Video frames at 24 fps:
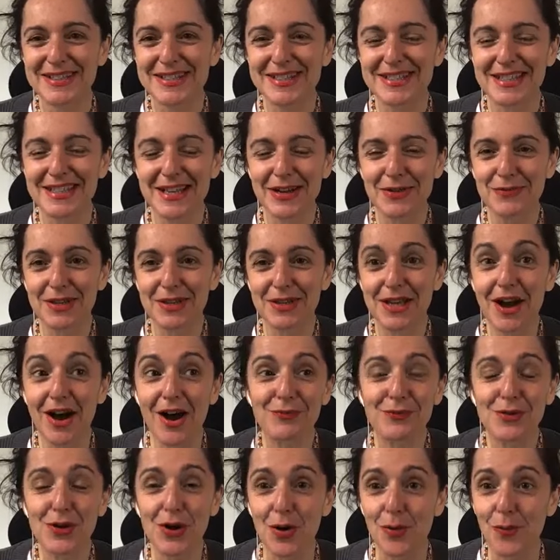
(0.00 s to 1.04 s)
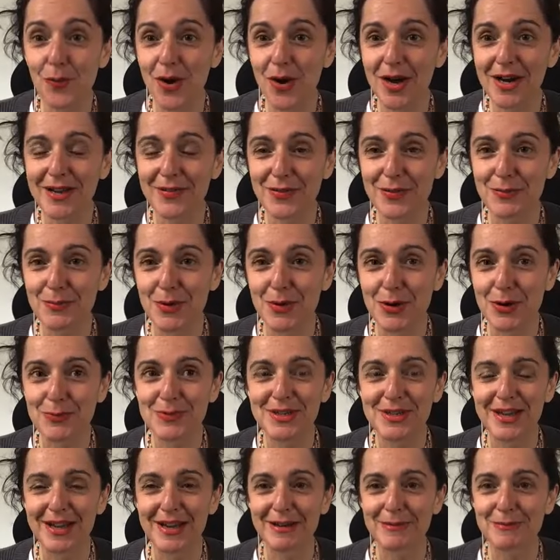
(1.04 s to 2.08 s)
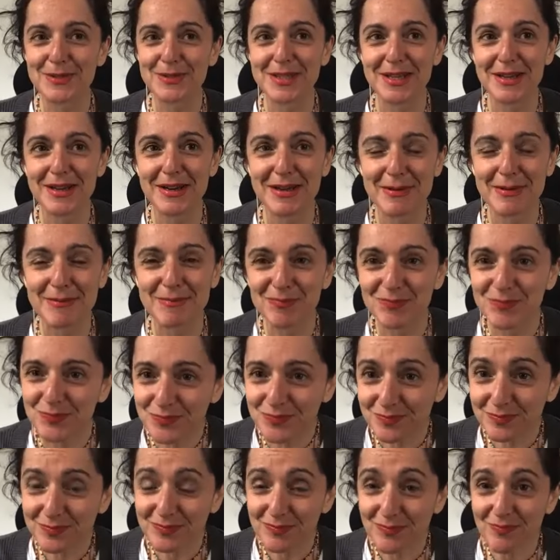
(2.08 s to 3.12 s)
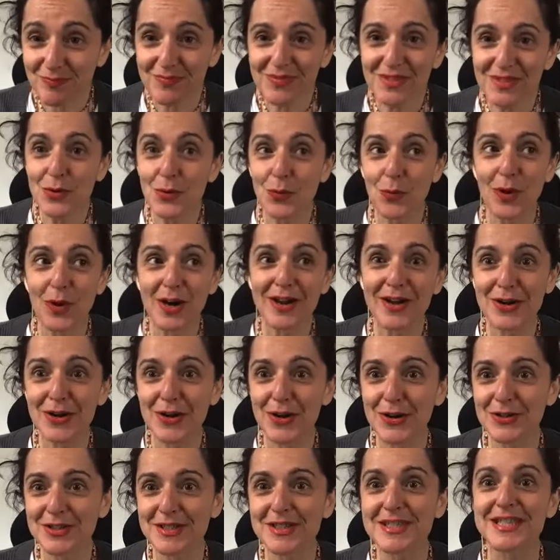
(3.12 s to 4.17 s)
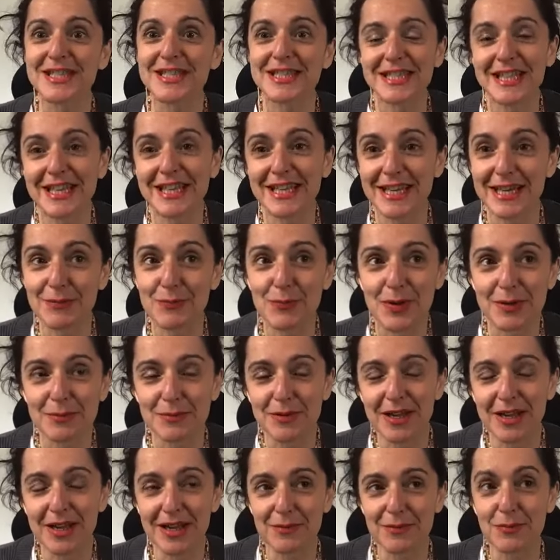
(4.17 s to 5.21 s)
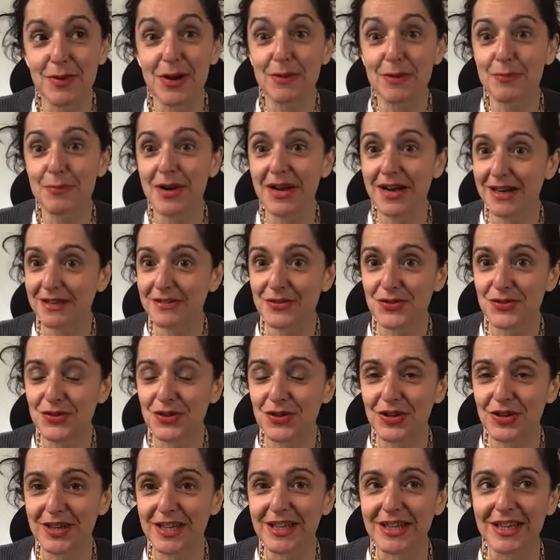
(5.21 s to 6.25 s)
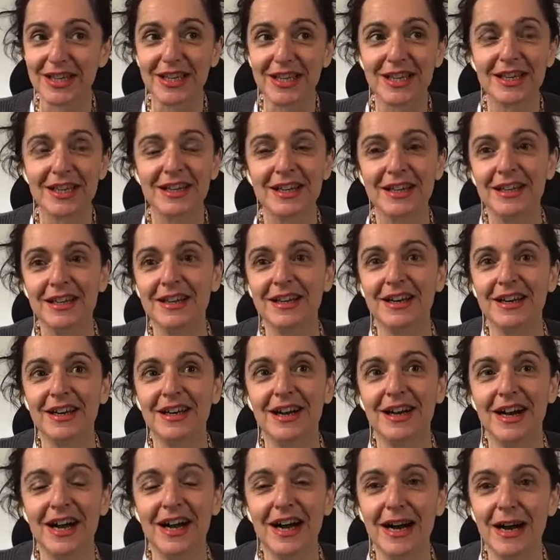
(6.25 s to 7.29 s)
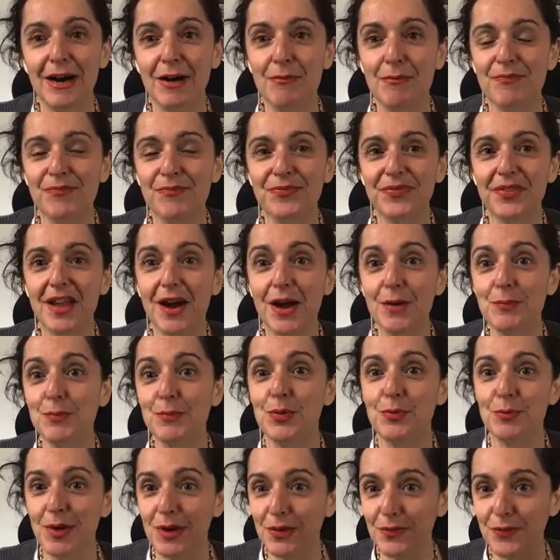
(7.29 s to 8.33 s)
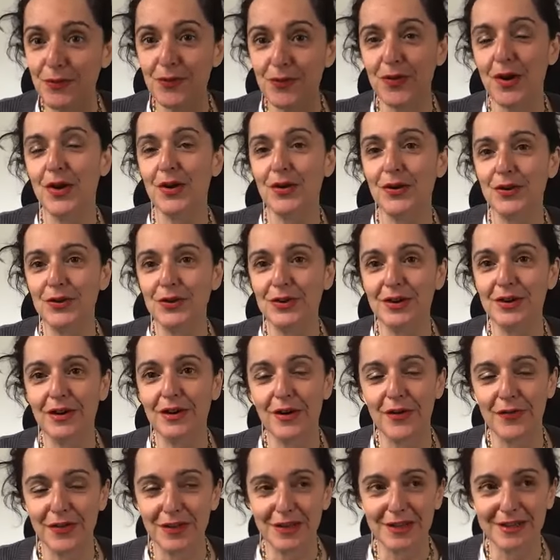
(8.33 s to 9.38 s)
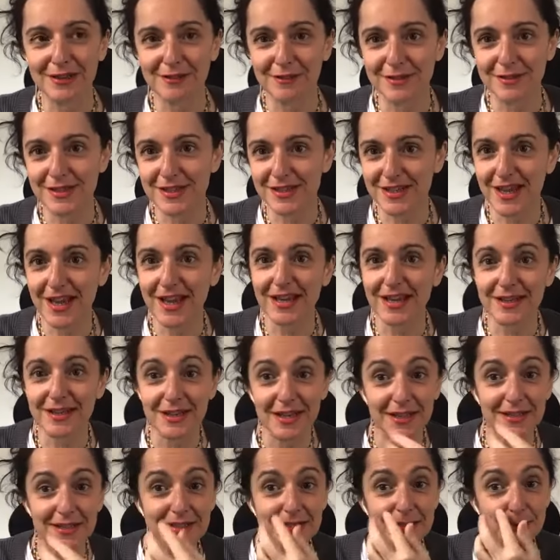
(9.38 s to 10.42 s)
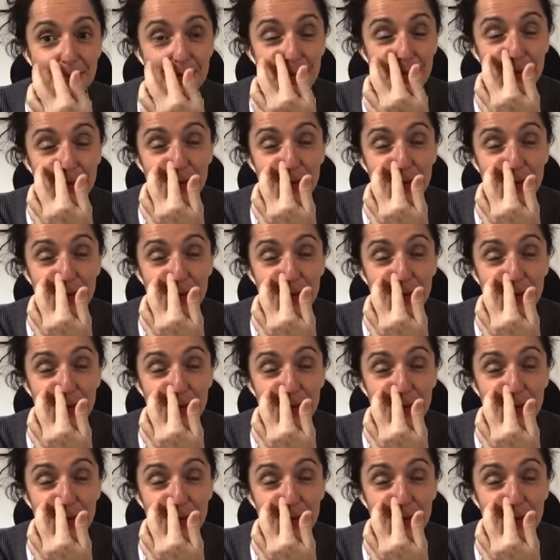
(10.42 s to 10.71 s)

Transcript: It's lovely. I've got one at the moment, Hamza, when I go to sleep and my partner's not here. I put my phone on the little stand next to my